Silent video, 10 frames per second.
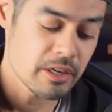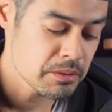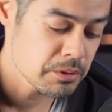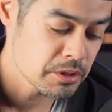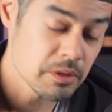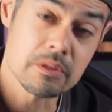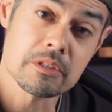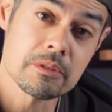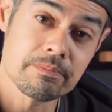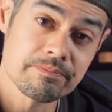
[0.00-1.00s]
all you're supposed to do
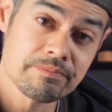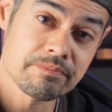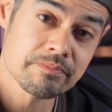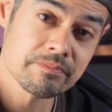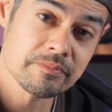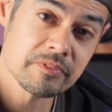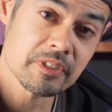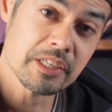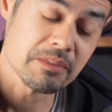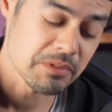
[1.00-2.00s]
is get some